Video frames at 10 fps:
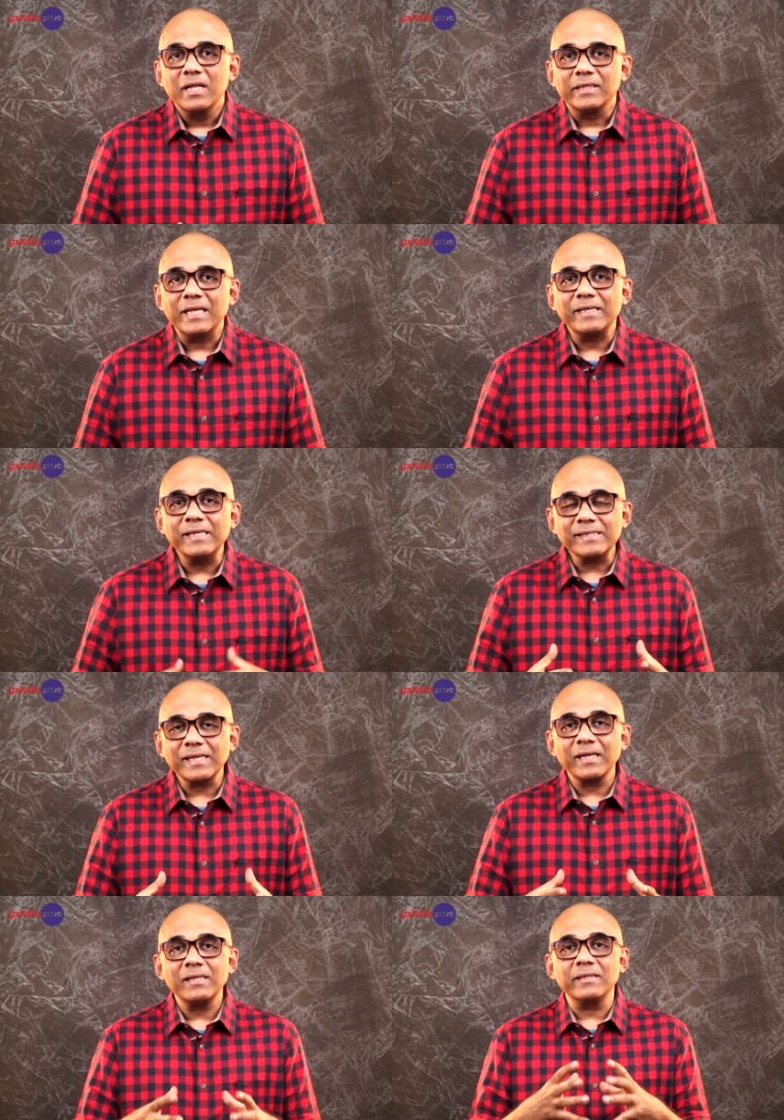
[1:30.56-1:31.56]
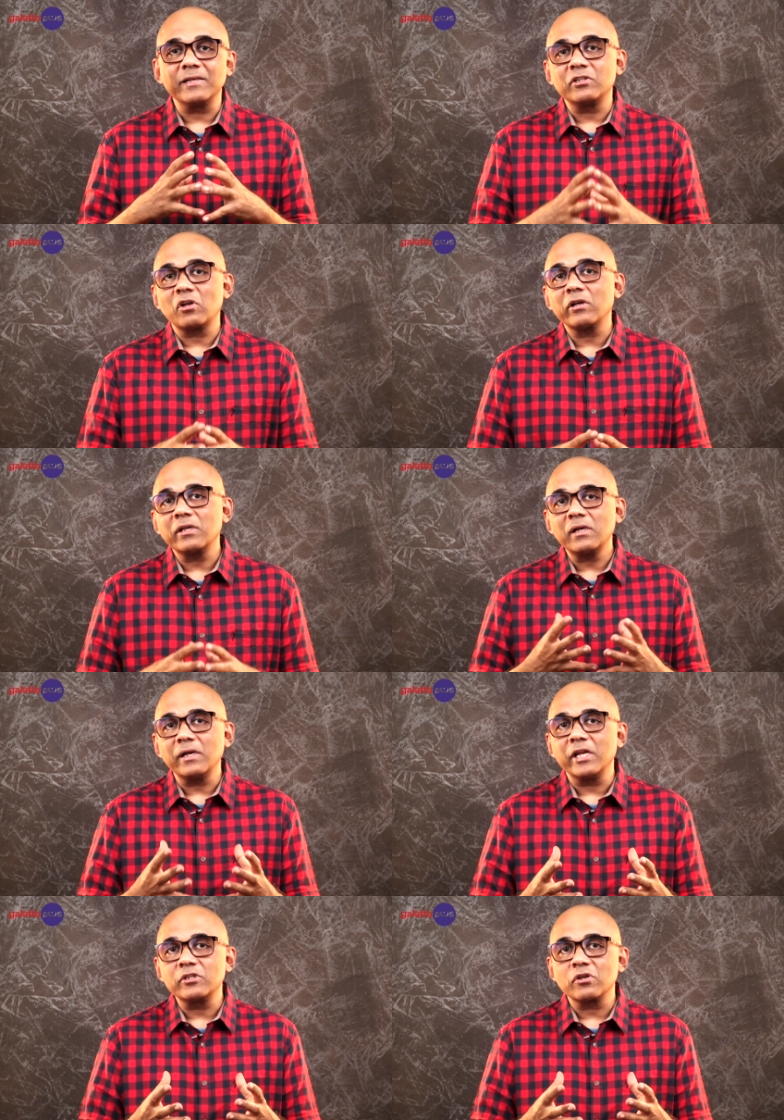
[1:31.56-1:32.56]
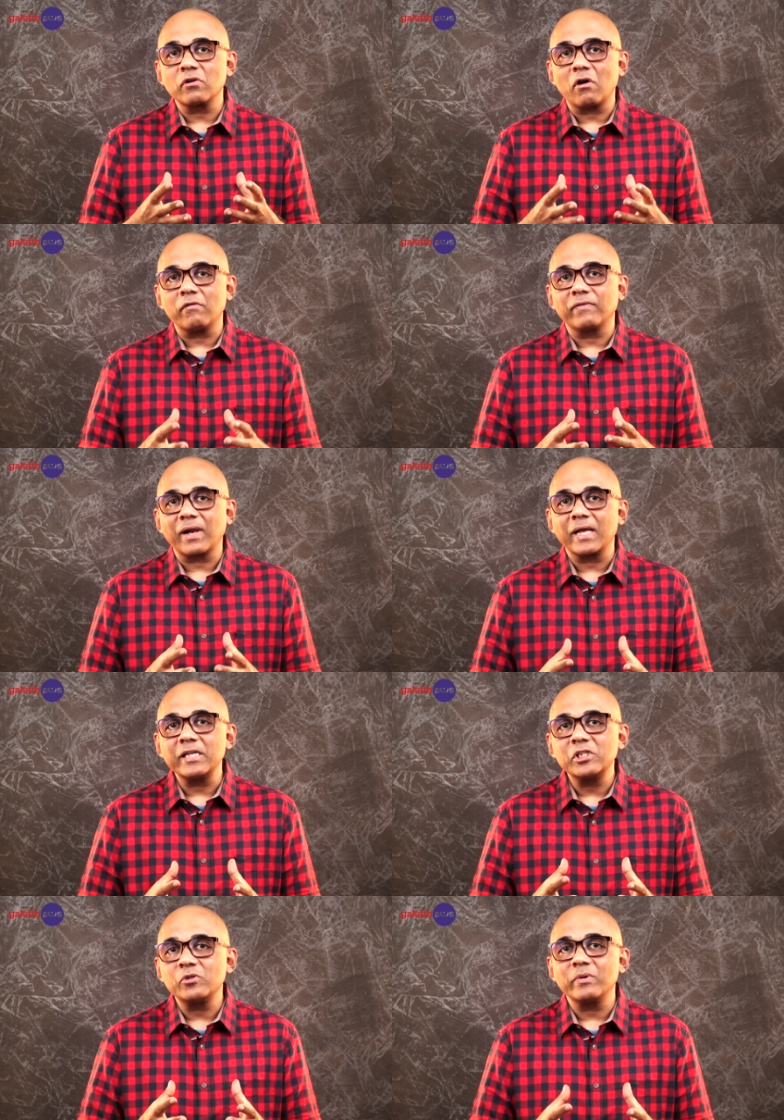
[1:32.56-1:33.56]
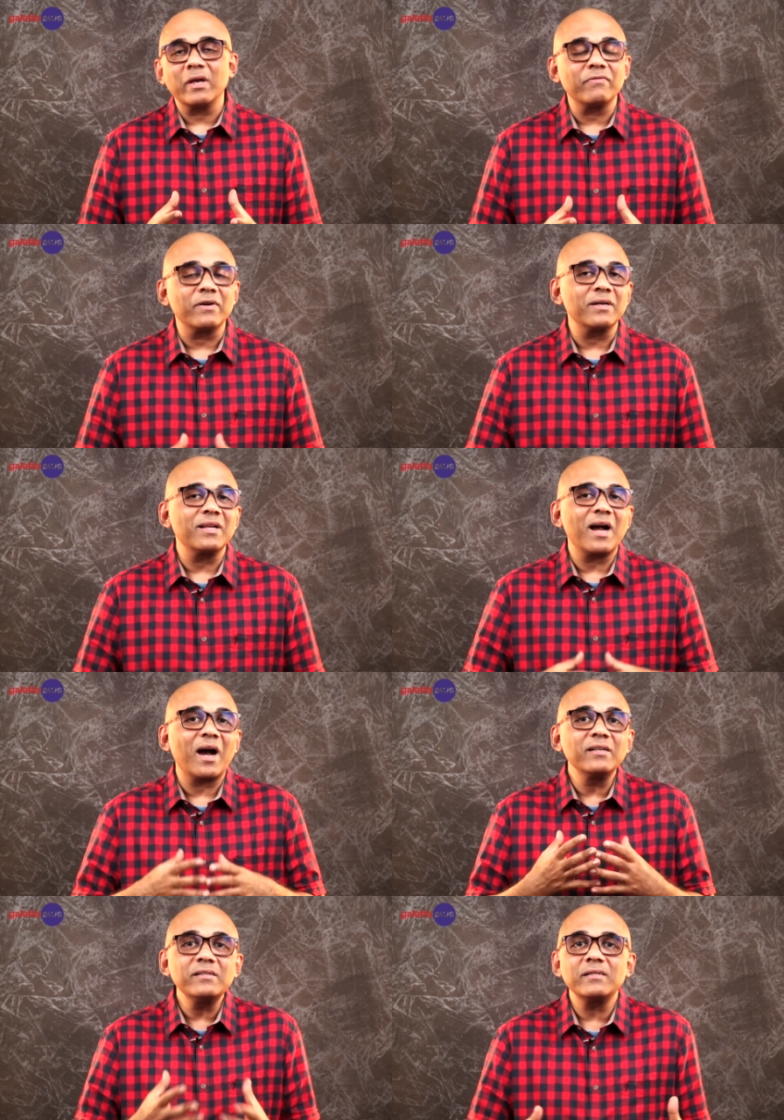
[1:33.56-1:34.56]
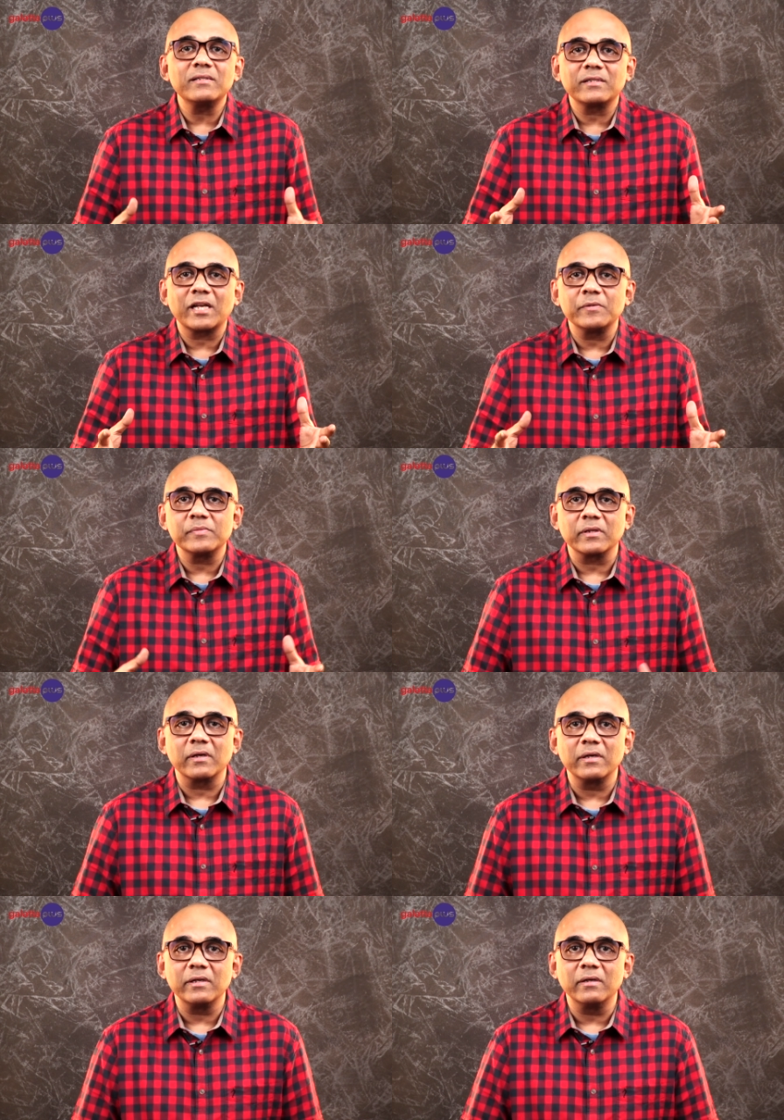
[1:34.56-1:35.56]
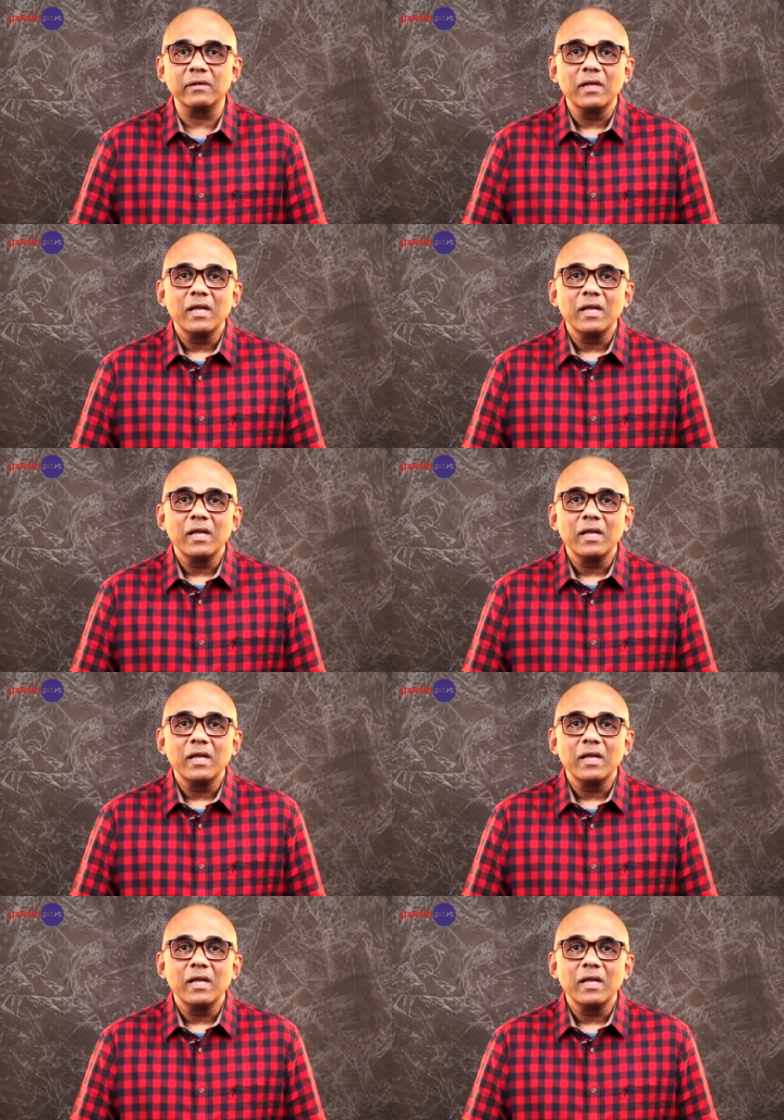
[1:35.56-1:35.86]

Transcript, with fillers: They recycle the rhetorical nature of lines we have heard a hundred times earlier,